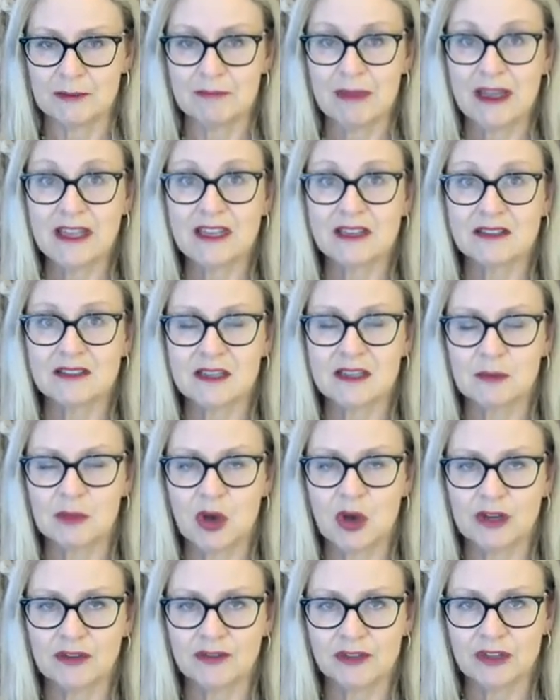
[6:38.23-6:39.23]
making some
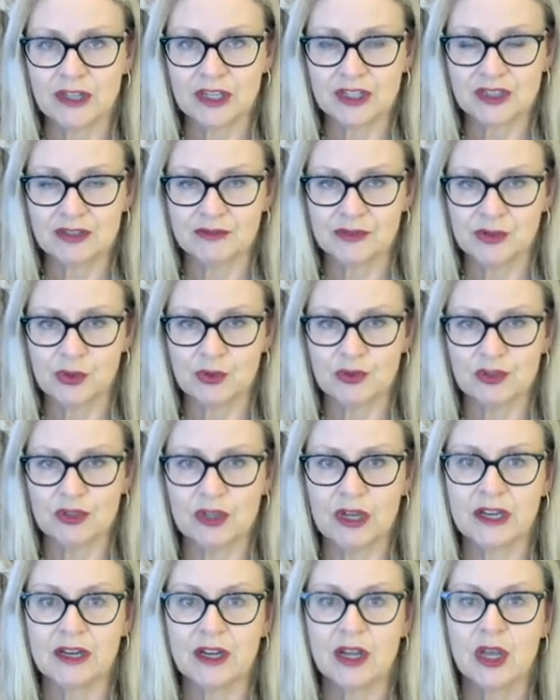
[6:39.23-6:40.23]
kind of election for your
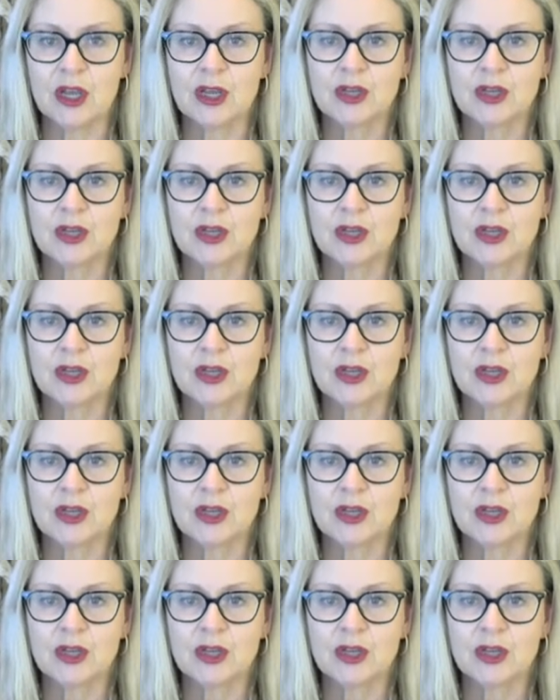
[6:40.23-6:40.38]
client,